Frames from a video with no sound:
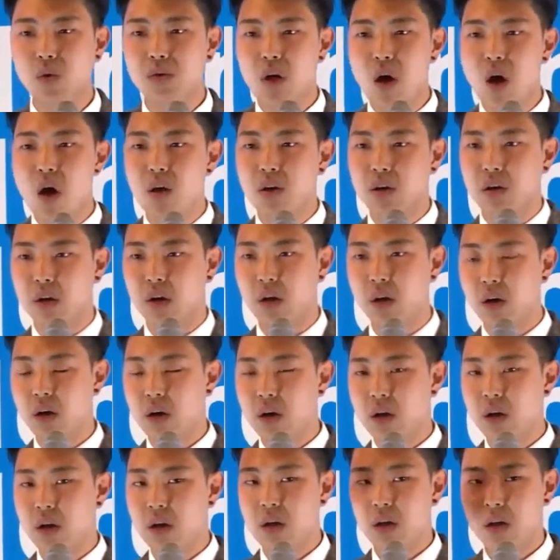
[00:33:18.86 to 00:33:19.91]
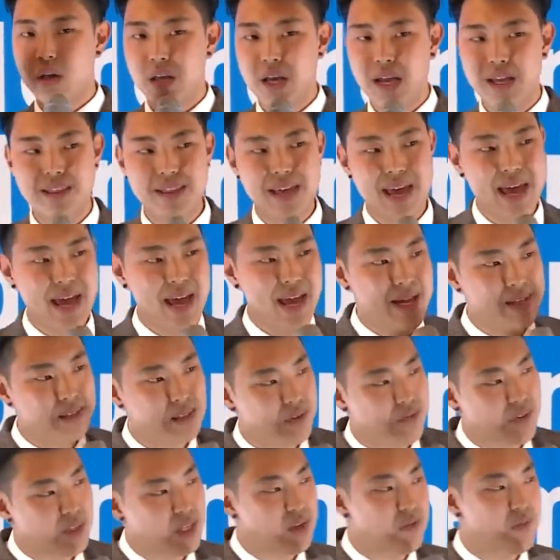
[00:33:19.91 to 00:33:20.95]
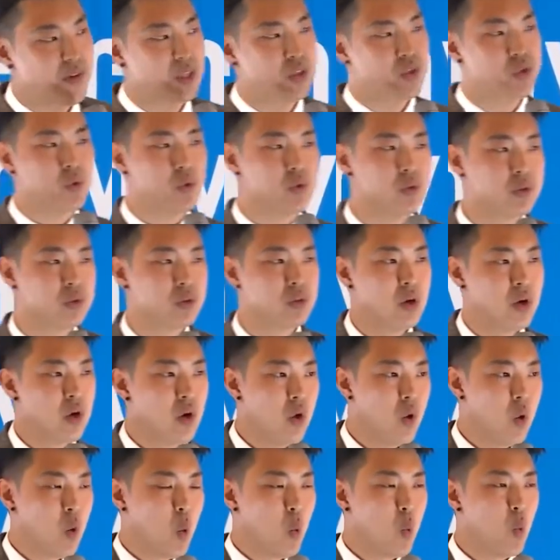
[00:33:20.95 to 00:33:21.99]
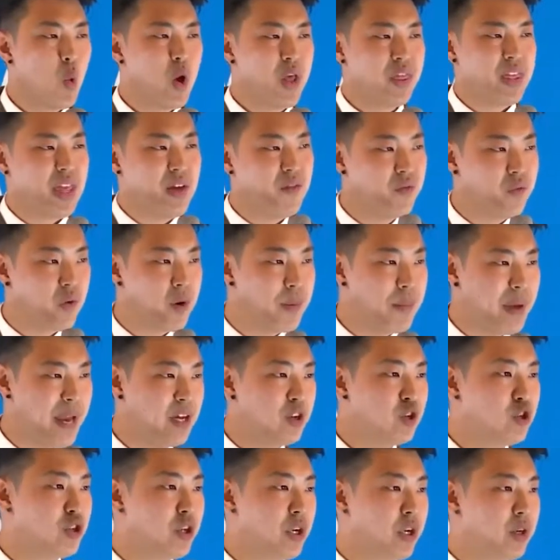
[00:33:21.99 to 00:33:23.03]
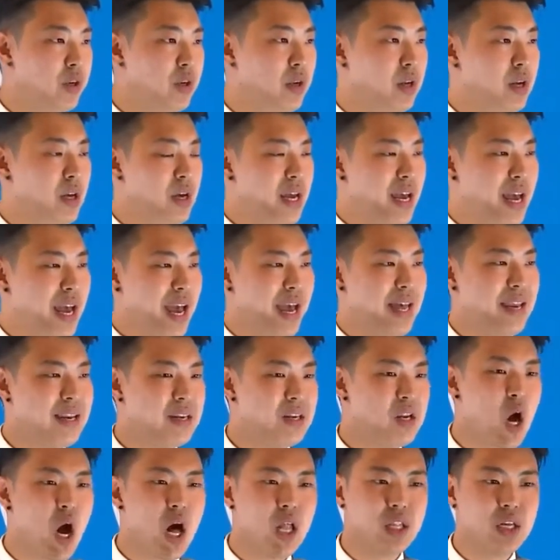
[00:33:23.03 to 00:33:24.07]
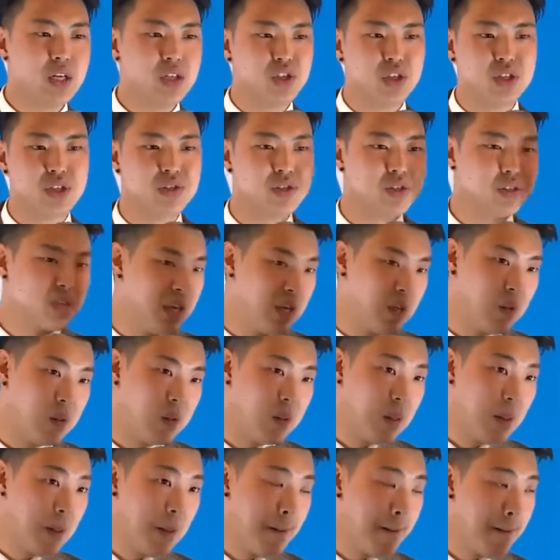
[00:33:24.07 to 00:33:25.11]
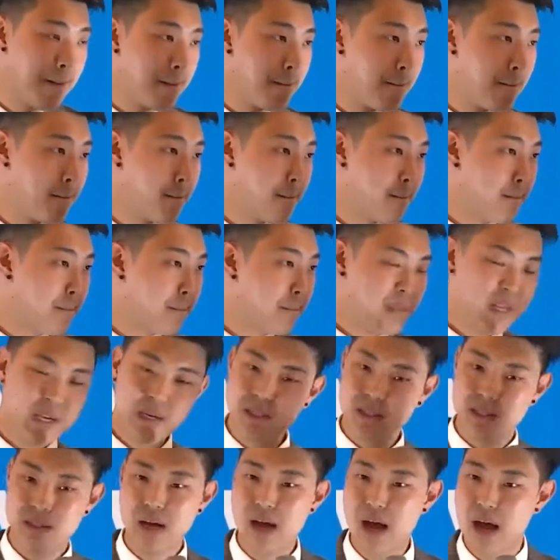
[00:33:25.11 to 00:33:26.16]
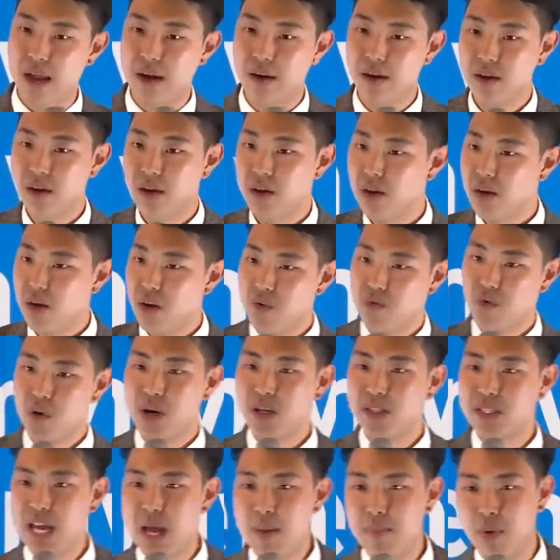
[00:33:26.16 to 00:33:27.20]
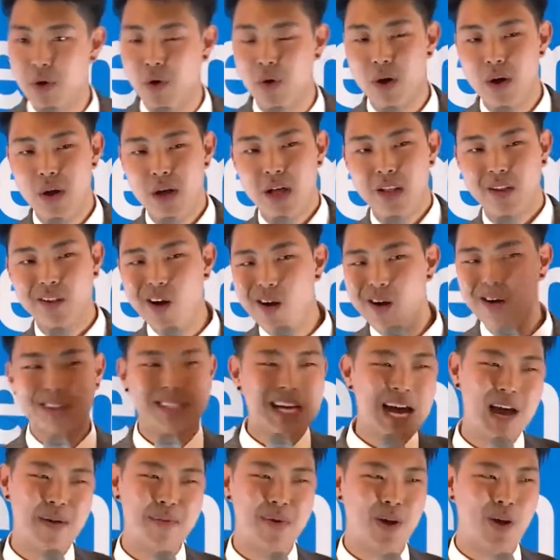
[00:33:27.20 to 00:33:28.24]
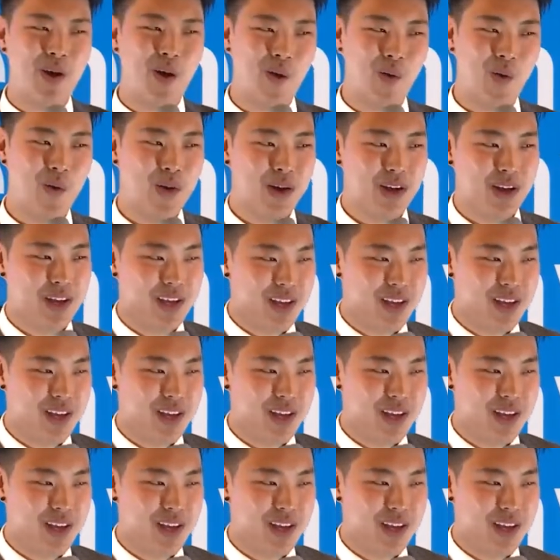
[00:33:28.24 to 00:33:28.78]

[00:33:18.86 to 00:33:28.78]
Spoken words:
longer in the hands of individuals with information and knowledge and skill. It is not. For example, a long time ago,